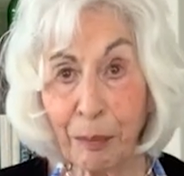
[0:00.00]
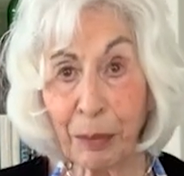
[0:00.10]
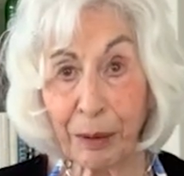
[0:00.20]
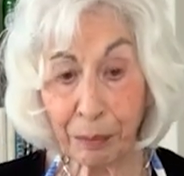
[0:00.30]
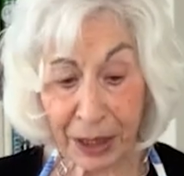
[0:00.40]

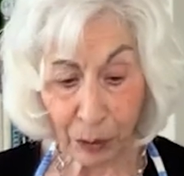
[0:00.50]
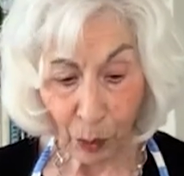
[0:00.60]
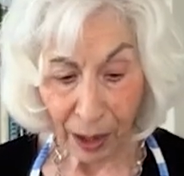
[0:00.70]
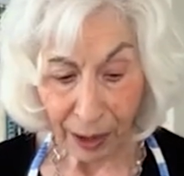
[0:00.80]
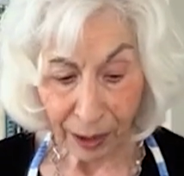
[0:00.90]
but
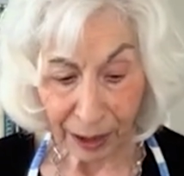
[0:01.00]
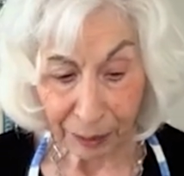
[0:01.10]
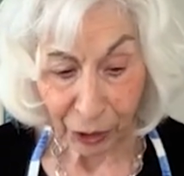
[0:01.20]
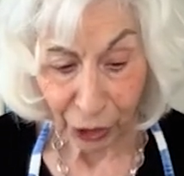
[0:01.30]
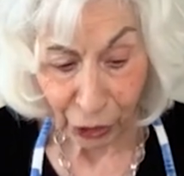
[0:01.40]
meanwhile
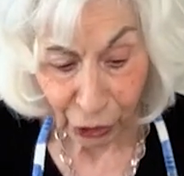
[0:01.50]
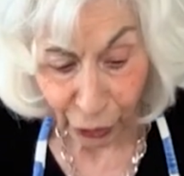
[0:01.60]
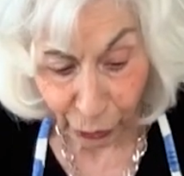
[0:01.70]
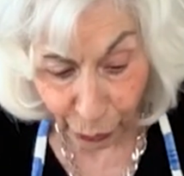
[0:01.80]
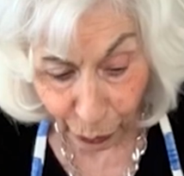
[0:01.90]
I'm going to
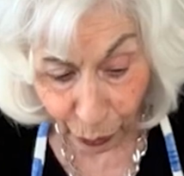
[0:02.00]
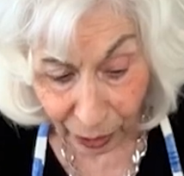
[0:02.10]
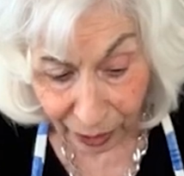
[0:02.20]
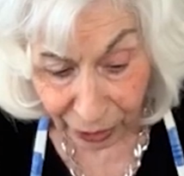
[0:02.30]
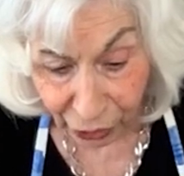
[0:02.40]
show
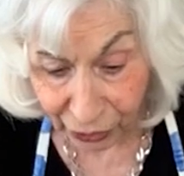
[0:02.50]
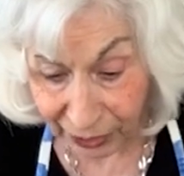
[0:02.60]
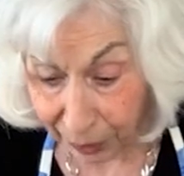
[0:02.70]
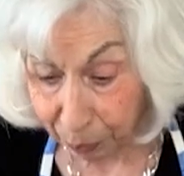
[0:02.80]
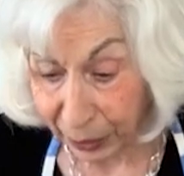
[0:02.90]
you
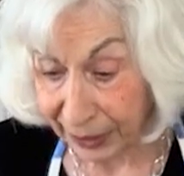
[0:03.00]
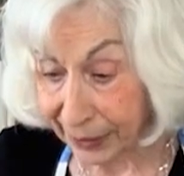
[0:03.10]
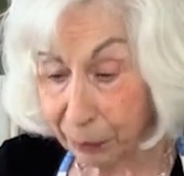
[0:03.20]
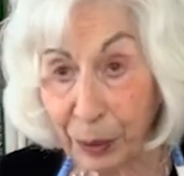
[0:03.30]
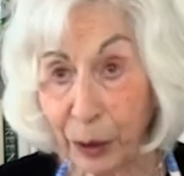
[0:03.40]
simply
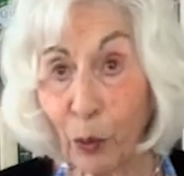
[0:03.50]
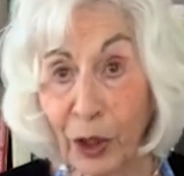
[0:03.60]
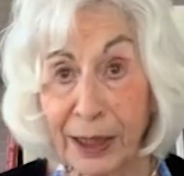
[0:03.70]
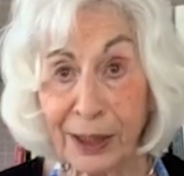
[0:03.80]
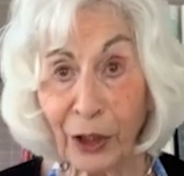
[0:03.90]

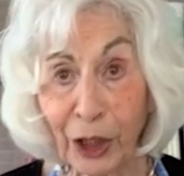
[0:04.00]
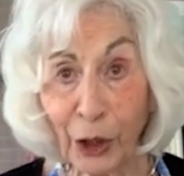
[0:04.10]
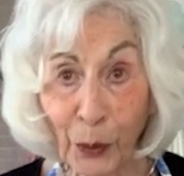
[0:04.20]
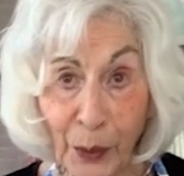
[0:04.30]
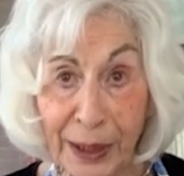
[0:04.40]
what is going
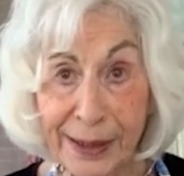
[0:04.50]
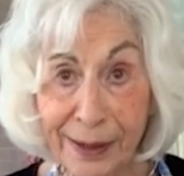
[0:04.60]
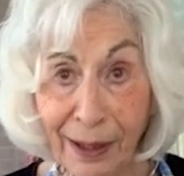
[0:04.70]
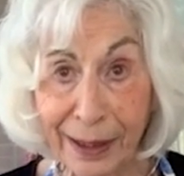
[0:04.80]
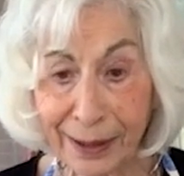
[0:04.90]
to go
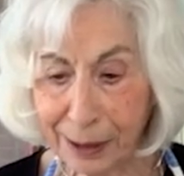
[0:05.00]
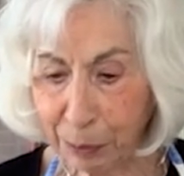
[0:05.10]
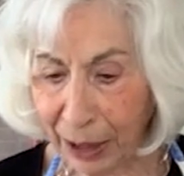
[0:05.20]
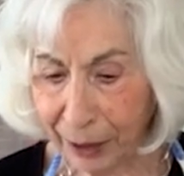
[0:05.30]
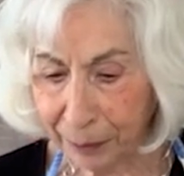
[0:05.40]
inside this
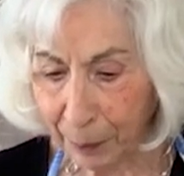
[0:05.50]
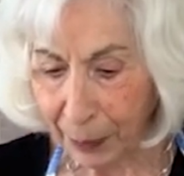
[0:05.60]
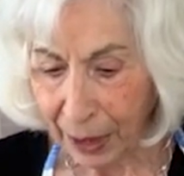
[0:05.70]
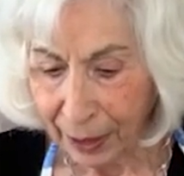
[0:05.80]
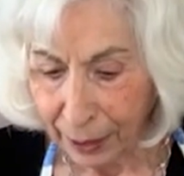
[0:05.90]
melon.
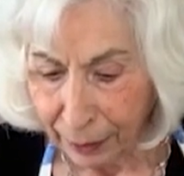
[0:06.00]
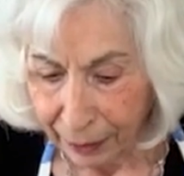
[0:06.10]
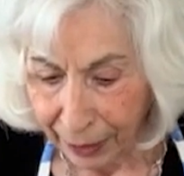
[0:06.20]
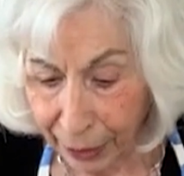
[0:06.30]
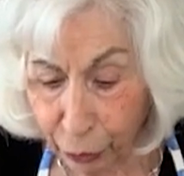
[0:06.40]

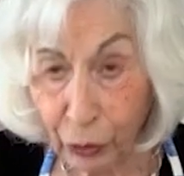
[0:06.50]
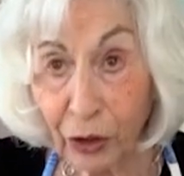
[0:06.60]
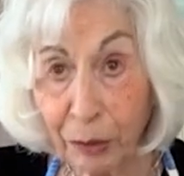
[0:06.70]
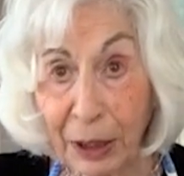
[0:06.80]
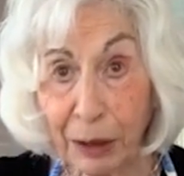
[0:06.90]
And you've
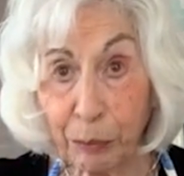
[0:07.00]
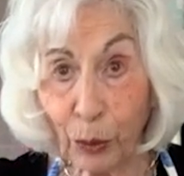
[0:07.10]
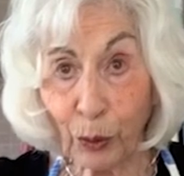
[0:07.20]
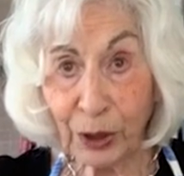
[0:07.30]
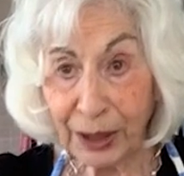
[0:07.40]
got the melon
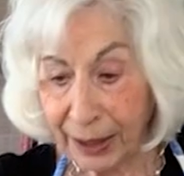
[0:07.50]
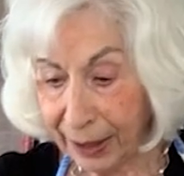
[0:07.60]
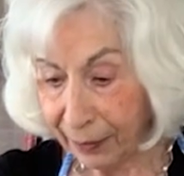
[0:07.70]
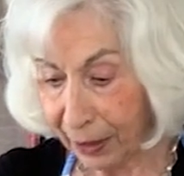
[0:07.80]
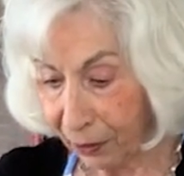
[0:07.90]
balls,
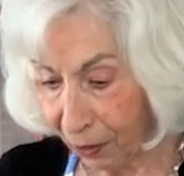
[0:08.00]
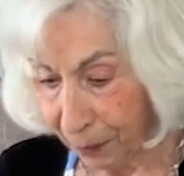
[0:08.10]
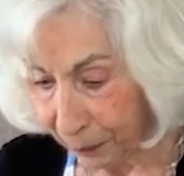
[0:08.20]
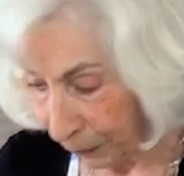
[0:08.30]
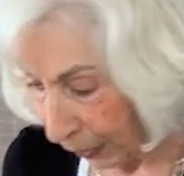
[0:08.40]
here they
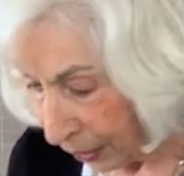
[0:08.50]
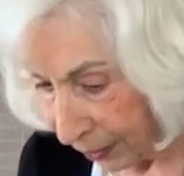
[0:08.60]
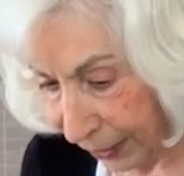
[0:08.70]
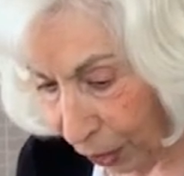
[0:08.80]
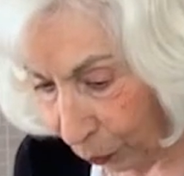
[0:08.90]
are.
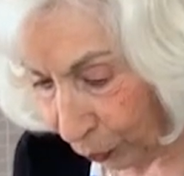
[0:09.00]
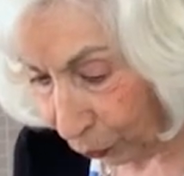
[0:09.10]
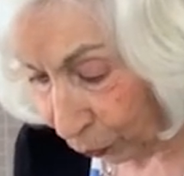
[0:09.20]
Now we